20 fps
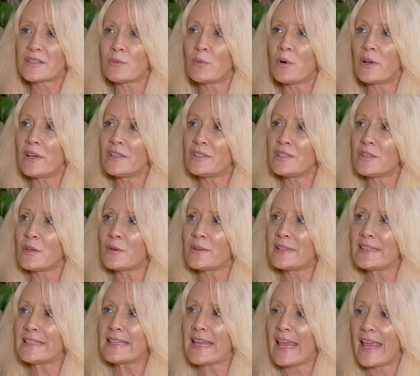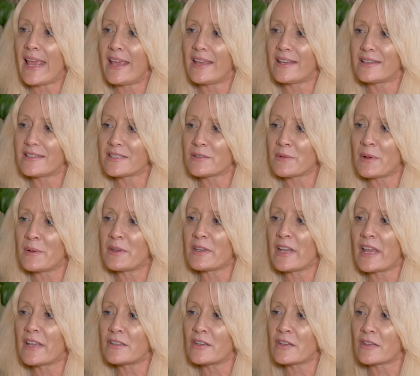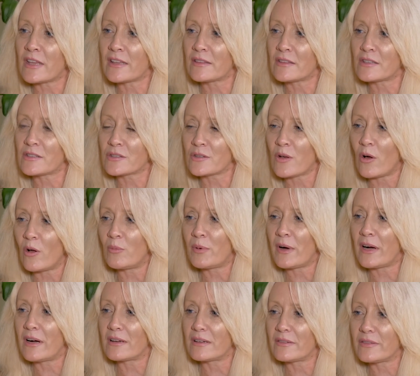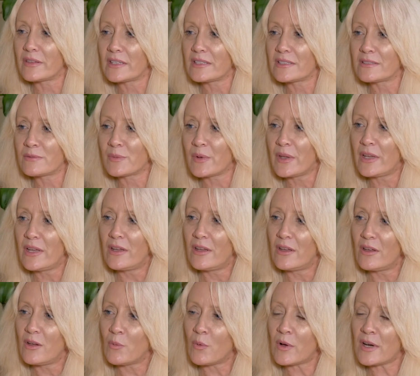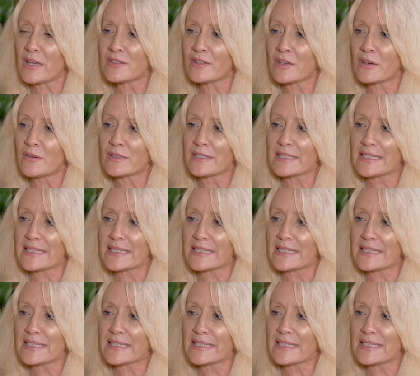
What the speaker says: So what is your intent? I mean, at the soul part of it, what is your